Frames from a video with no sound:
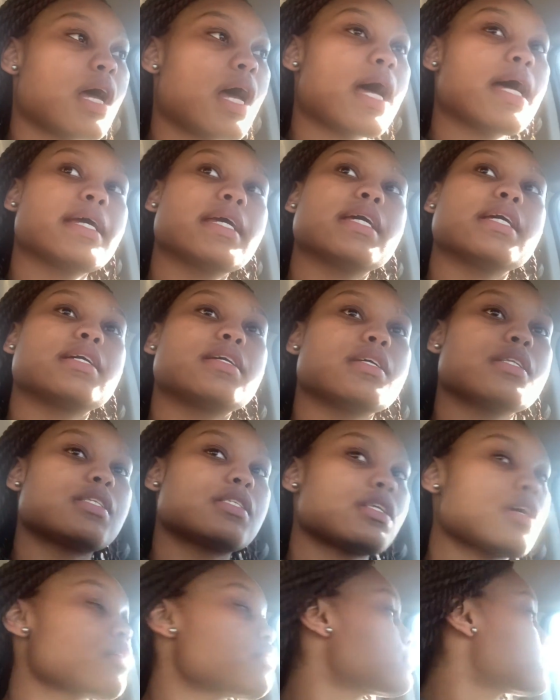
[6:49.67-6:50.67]
I get good
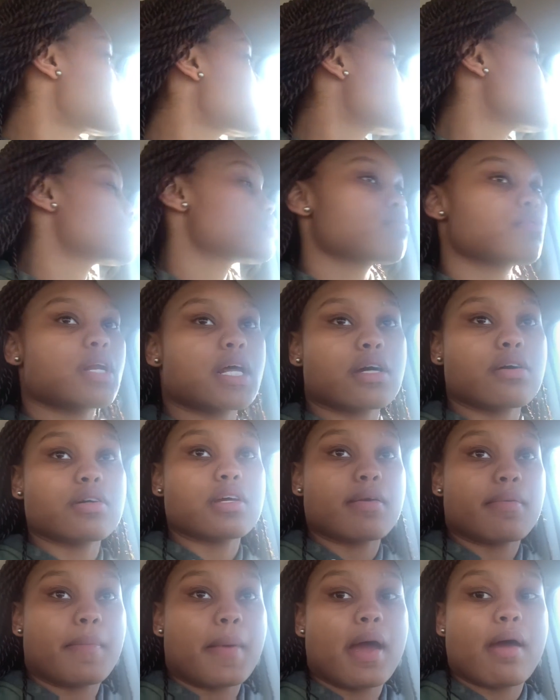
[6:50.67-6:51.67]
service when I go
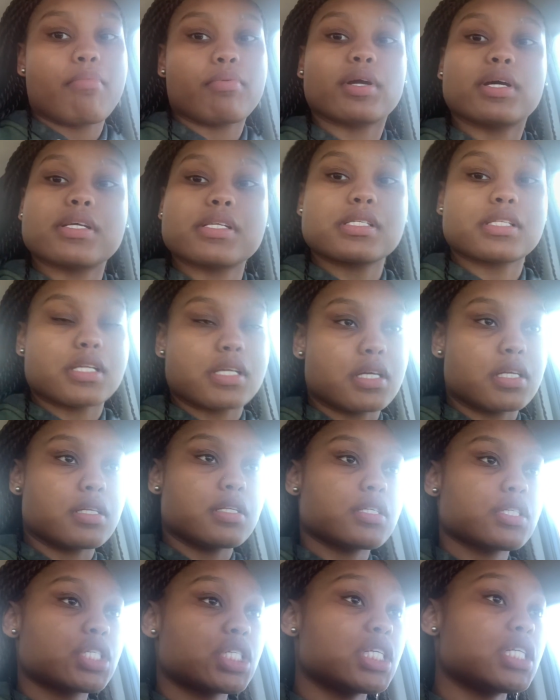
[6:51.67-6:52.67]
get my eyebrows done.
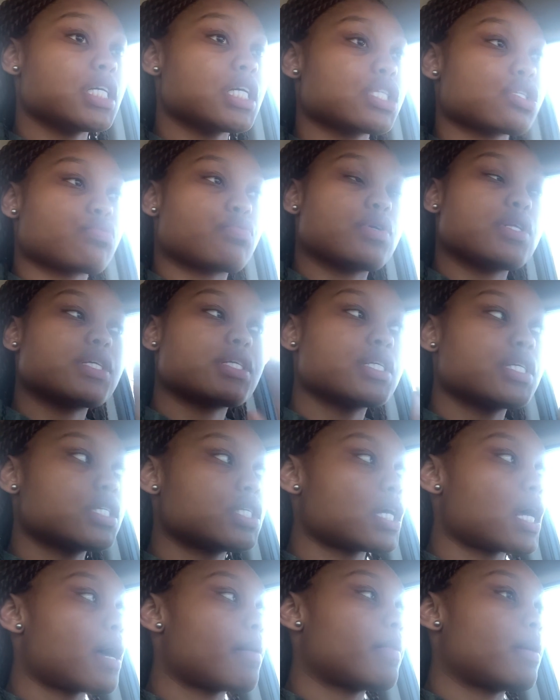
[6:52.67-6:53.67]
She does a really good
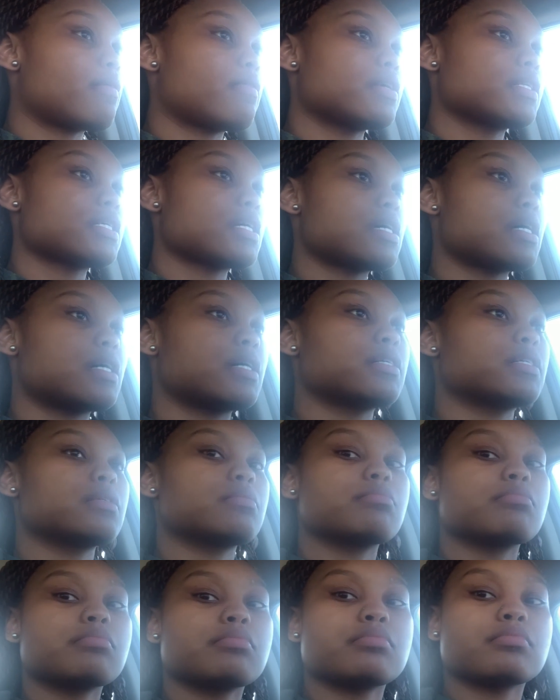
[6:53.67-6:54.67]
job every
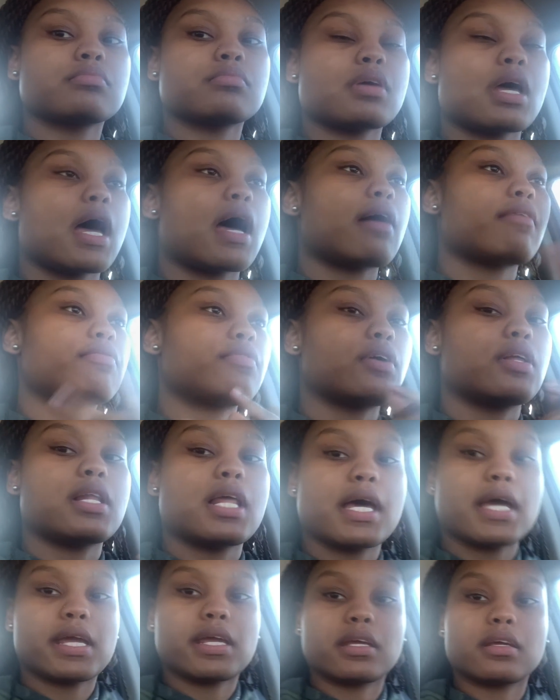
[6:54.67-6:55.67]
time. I feel
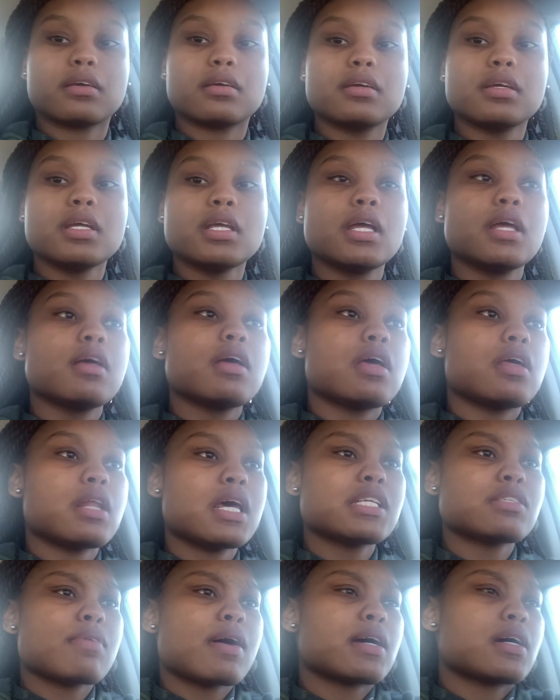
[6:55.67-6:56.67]
like, and
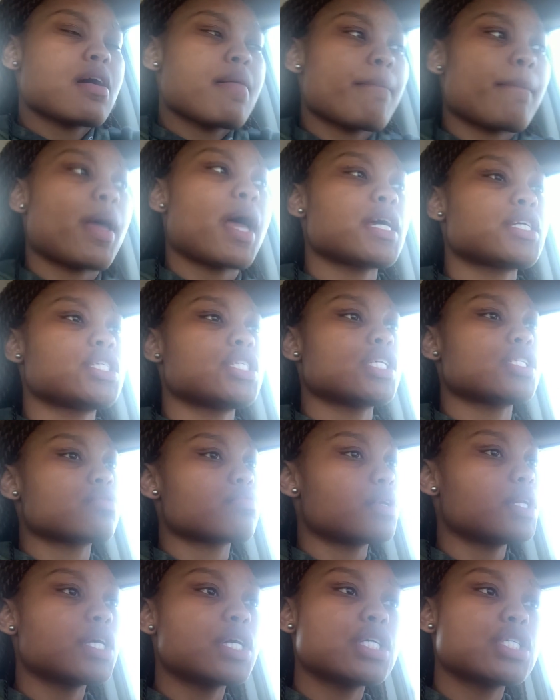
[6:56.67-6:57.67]
that's why I come back. She does a
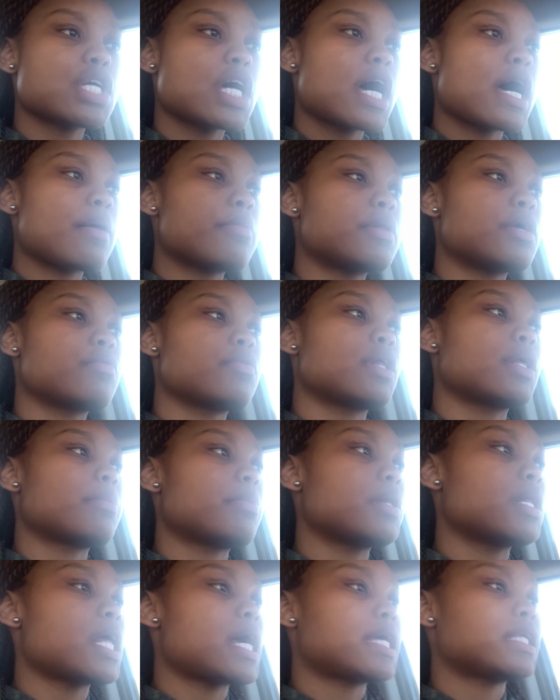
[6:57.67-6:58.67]
really good job. They're really
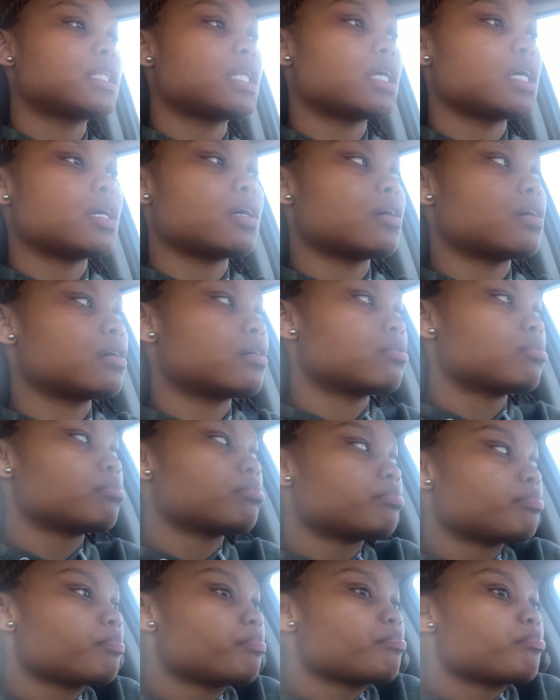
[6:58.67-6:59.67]
polite there.
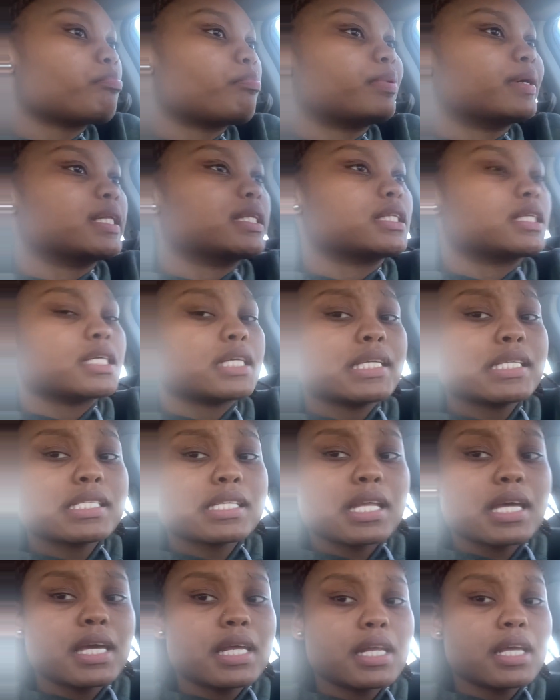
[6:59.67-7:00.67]
But this
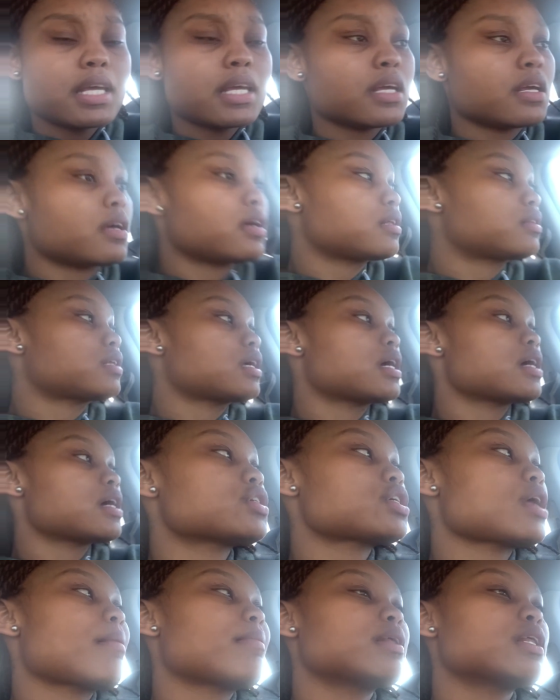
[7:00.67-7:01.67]
lady at the
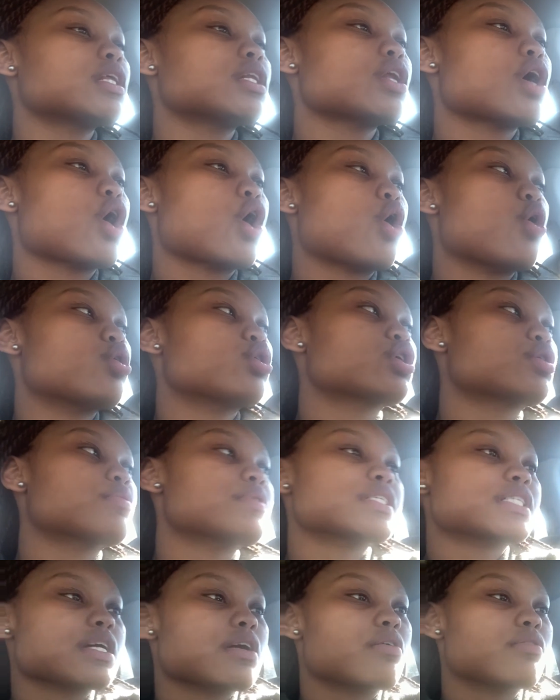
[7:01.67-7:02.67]
shop, and then the owner
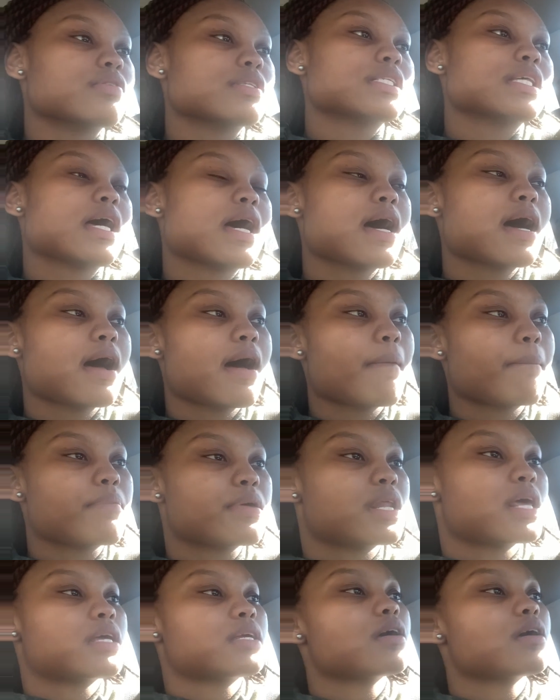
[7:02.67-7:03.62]
was there on top of that.